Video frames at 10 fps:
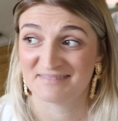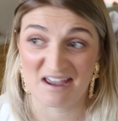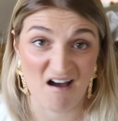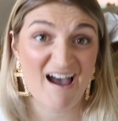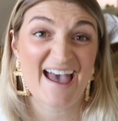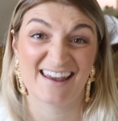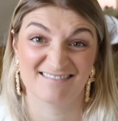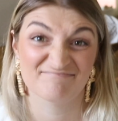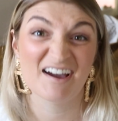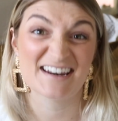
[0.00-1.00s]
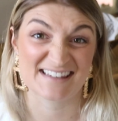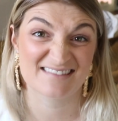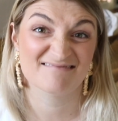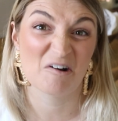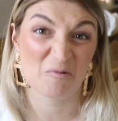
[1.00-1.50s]
yeah, I had
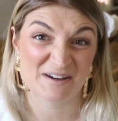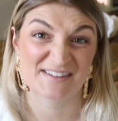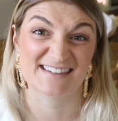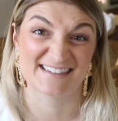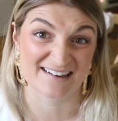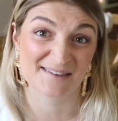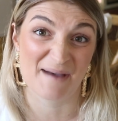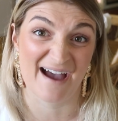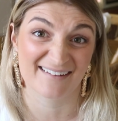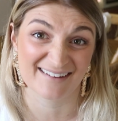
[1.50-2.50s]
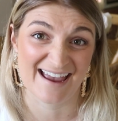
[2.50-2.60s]
almost a six-pack,